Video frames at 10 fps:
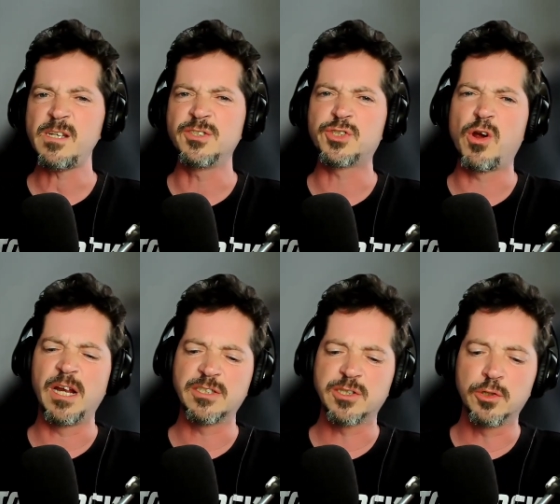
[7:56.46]

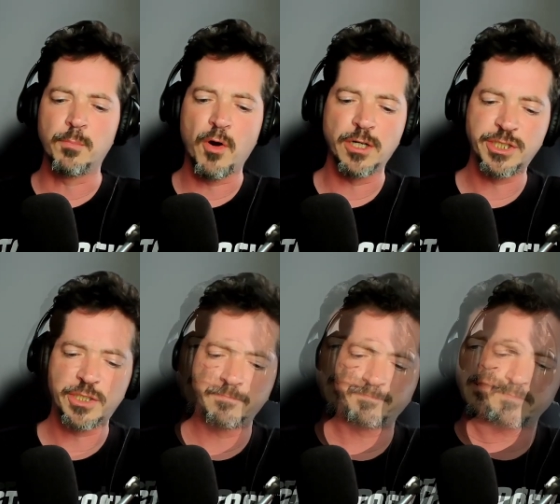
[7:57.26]
Sorry, I was a little
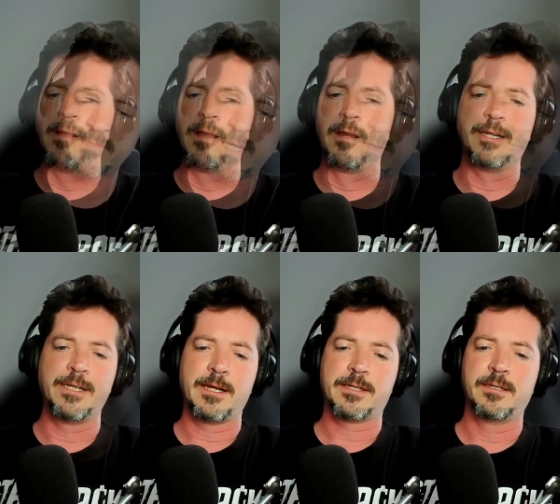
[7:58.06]
parched. Yeah,
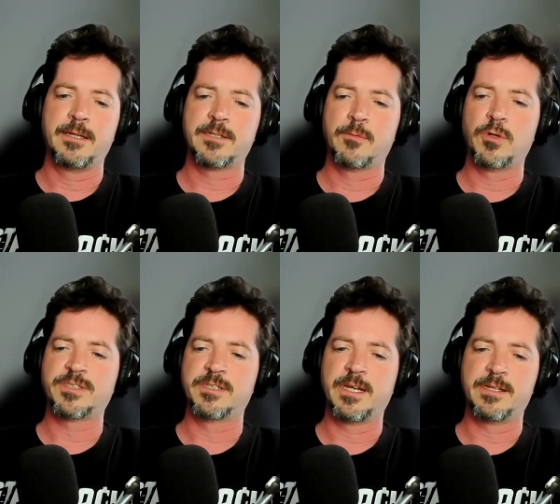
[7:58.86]
Kineta
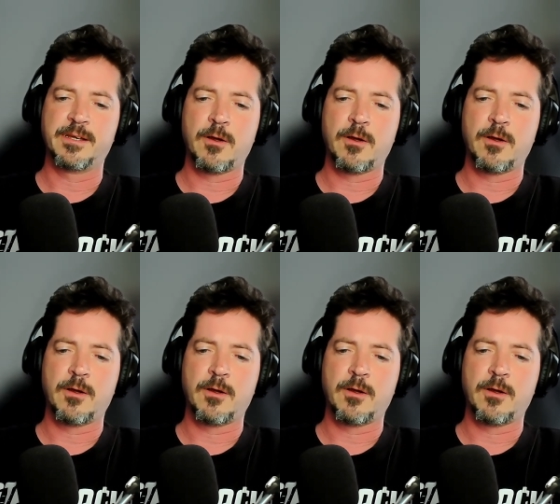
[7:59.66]
wants to take the